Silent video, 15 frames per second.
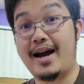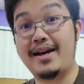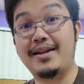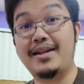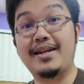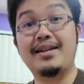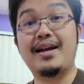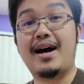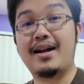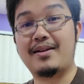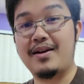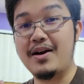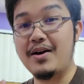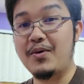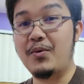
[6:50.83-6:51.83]
I did
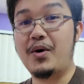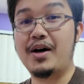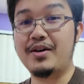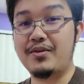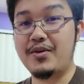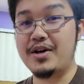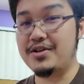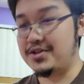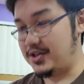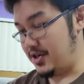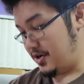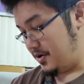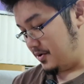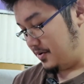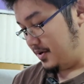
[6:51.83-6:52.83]
not want
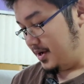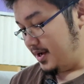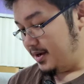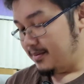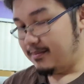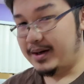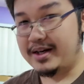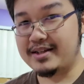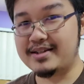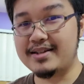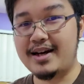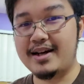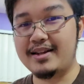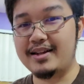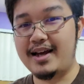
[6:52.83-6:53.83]
Ratio, but it's
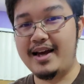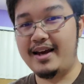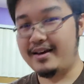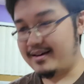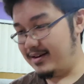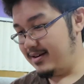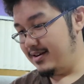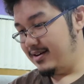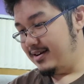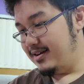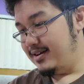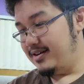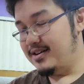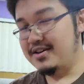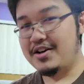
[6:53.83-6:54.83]
not like,
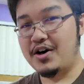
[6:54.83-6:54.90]
you